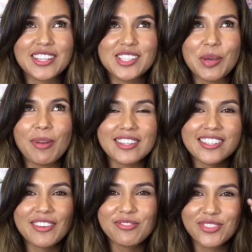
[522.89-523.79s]
so much
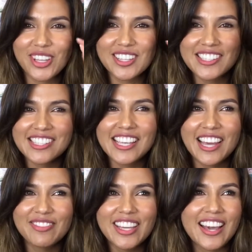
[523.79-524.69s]
that I couldn't see
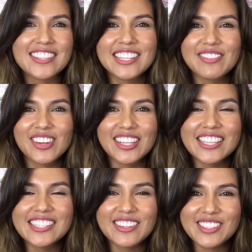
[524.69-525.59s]
out of my eyes anymore,
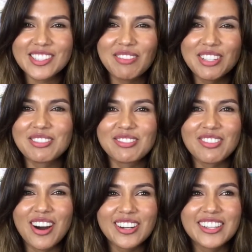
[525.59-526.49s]
because there was so much
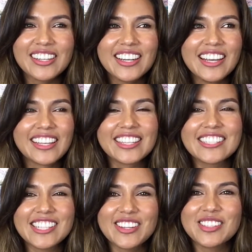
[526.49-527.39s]
water, like
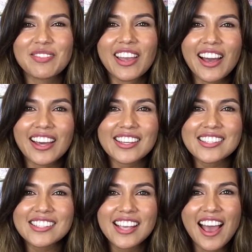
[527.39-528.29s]
tears in my
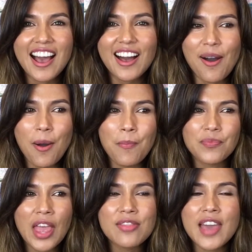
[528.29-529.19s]
eyes.
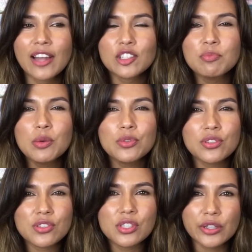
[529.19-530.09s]
And that to me was
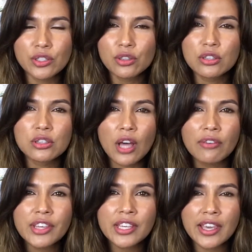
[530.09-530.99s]
just such a
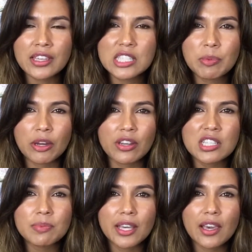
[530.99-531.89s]
loving
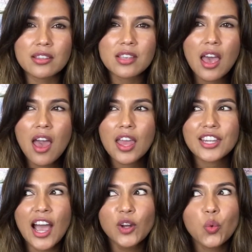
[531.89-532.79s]
experience, because
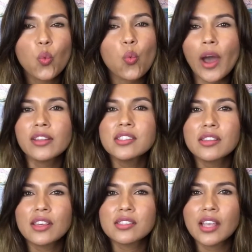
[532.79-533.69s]
not once
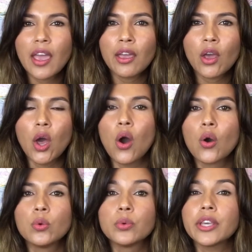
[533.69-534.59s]
did they say,
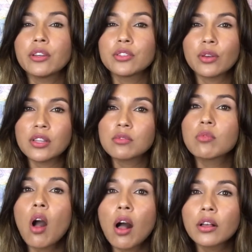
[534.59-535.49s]
"Oh, what you're doing is
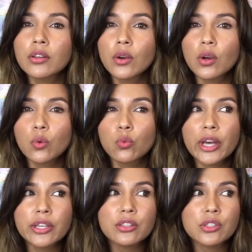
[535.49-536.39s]
wrong," or
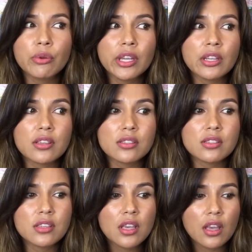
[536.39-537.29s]
"What you're doing is